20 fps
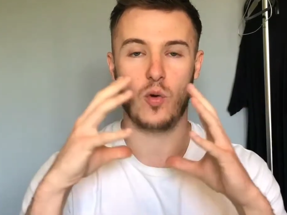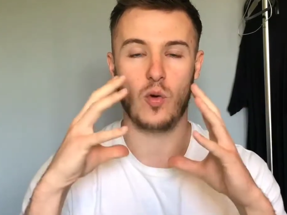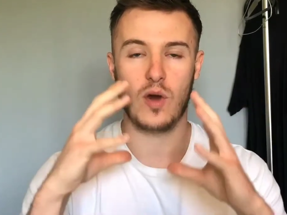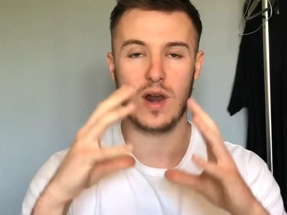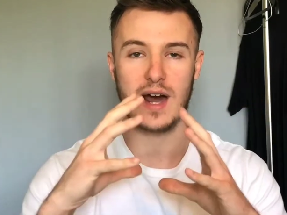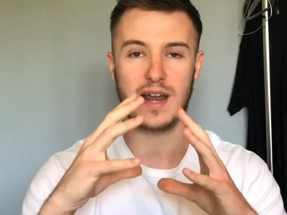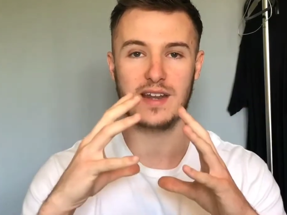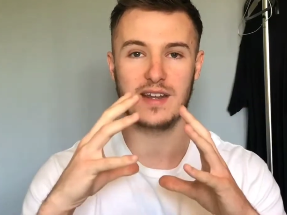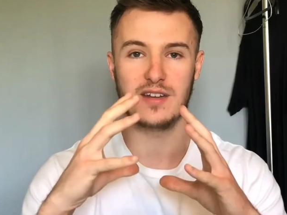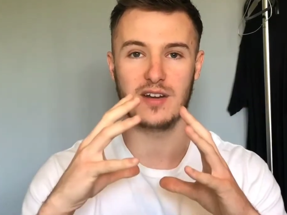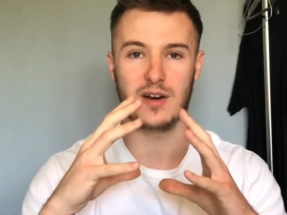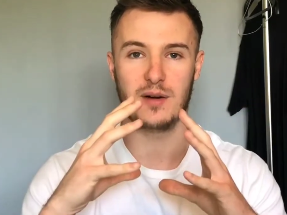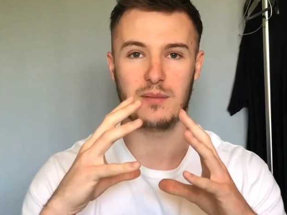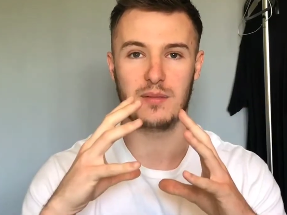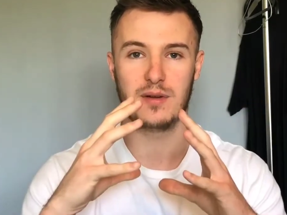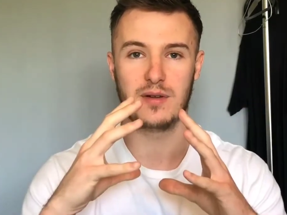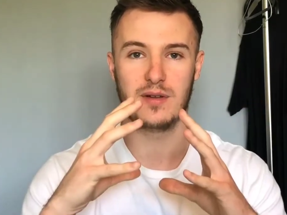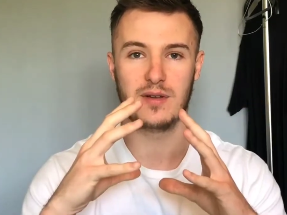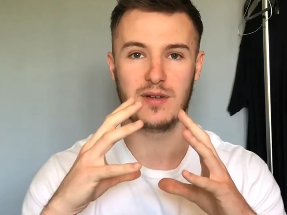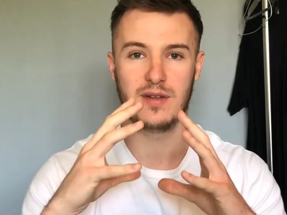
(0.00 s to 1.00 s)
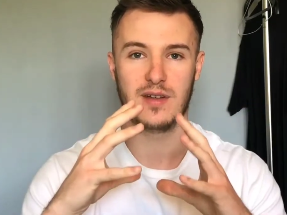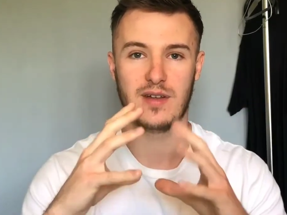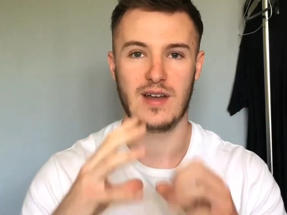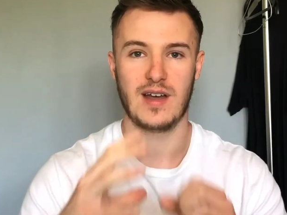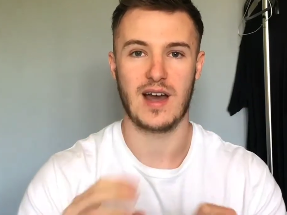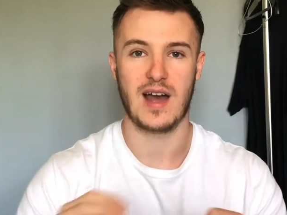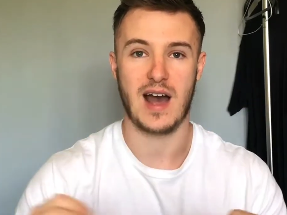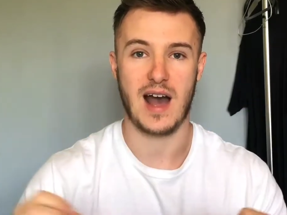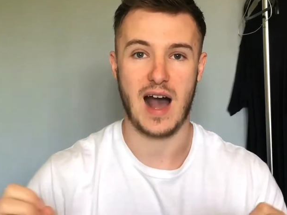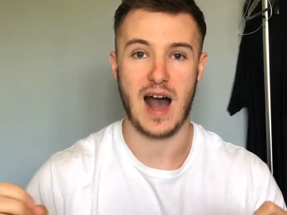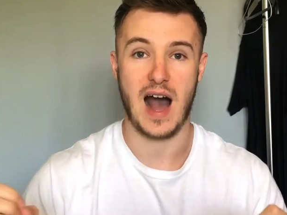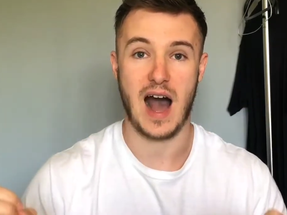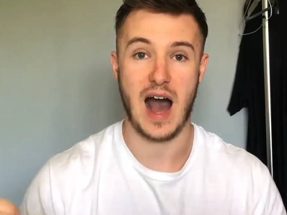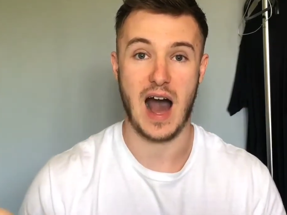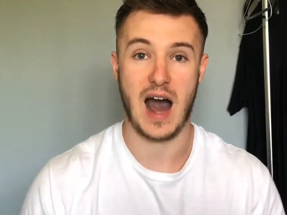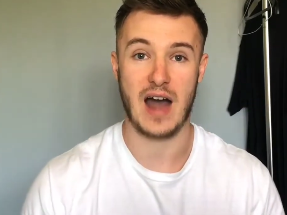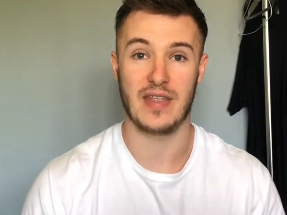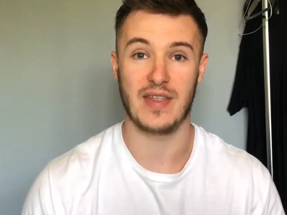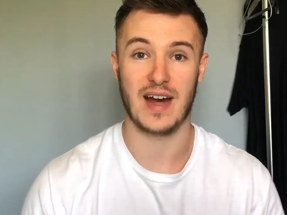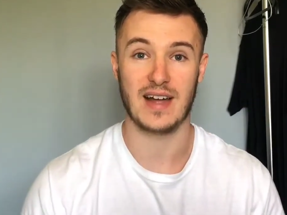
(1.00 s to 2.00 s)
added up,
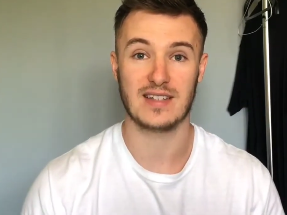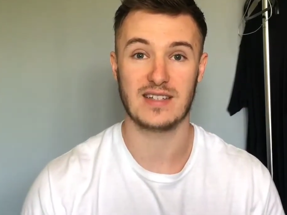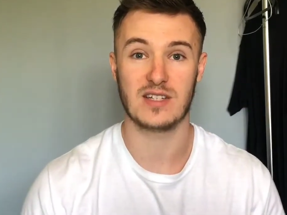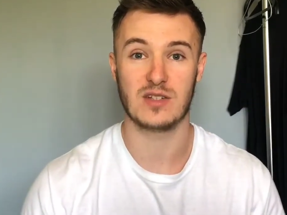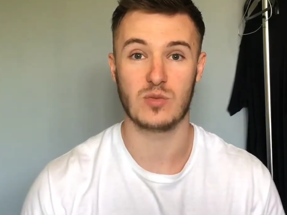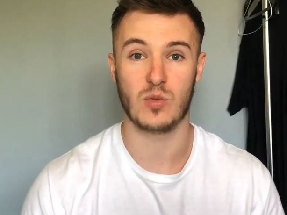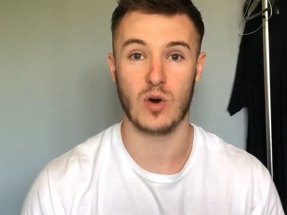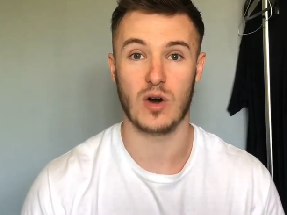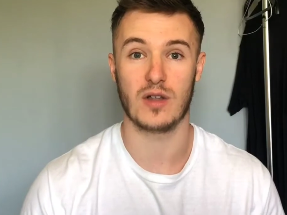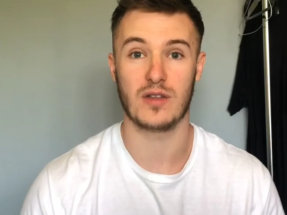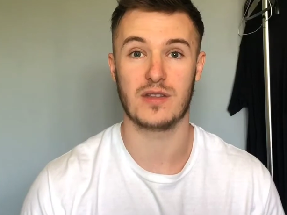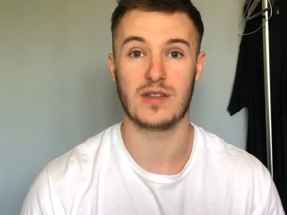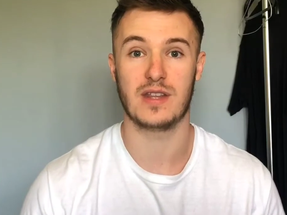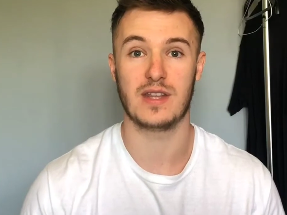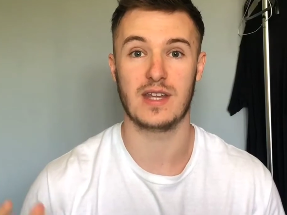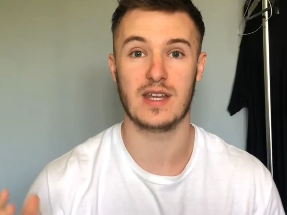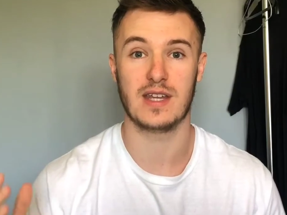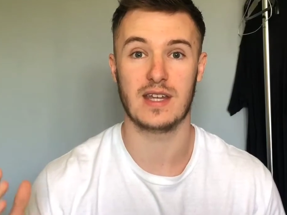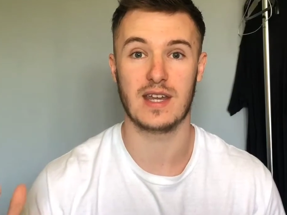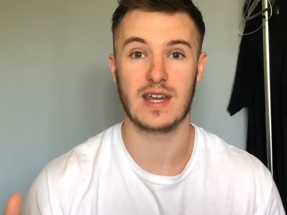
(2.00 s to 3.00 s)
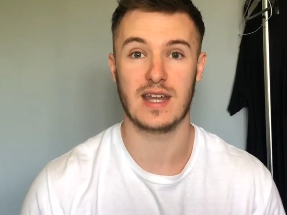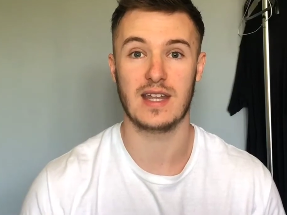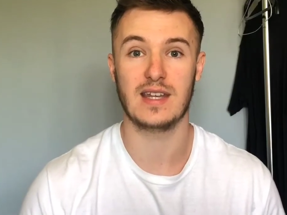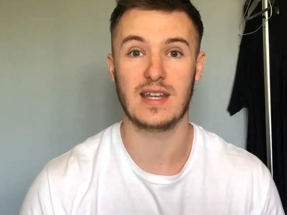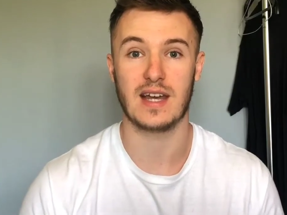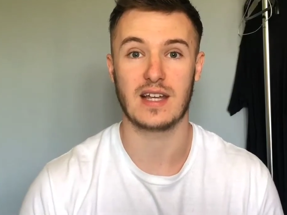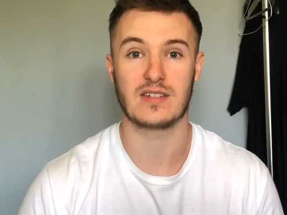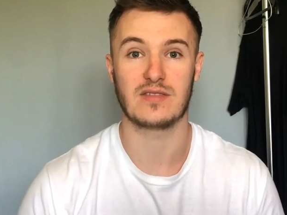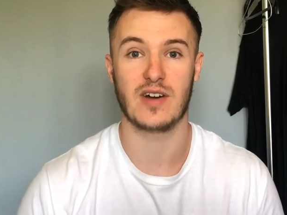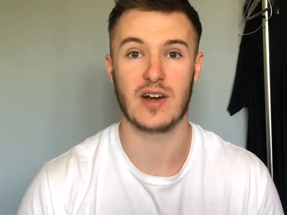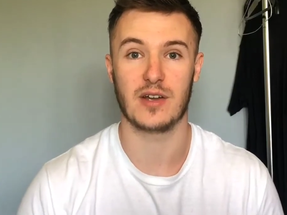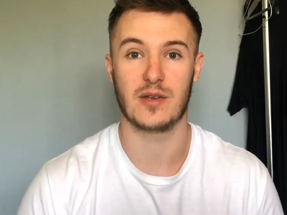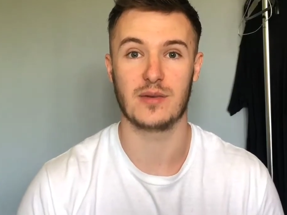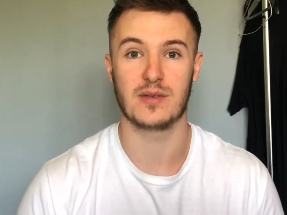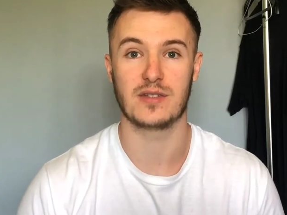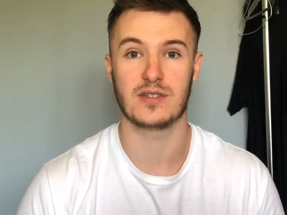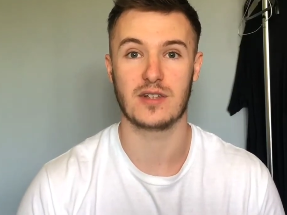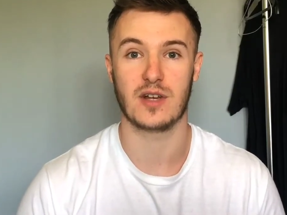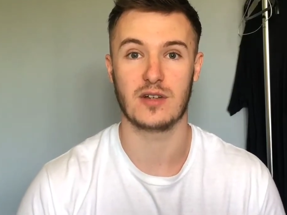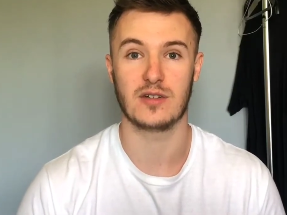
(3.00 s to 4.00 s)
and that is what the index value is
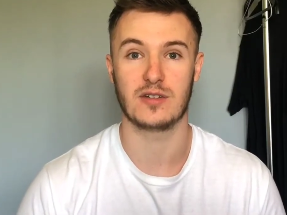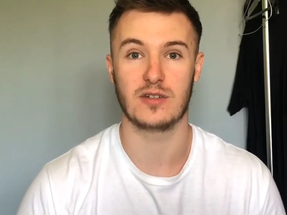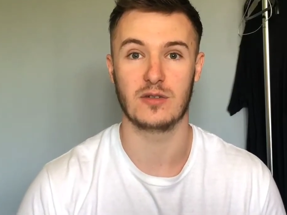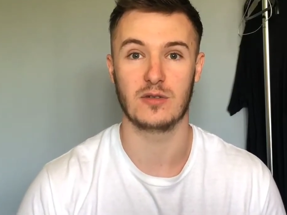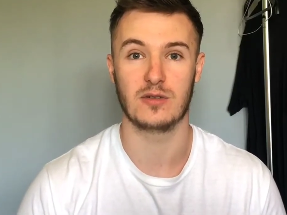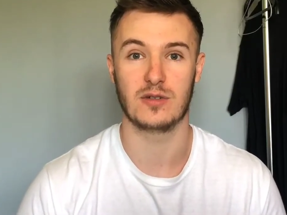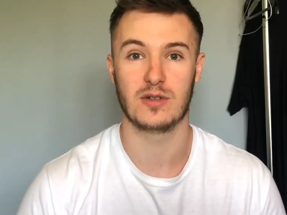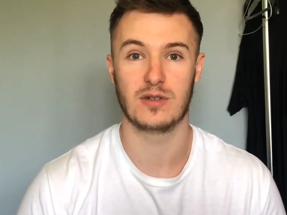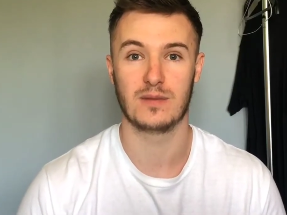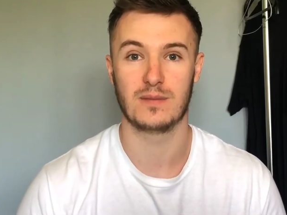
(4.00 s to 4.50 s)
totaled.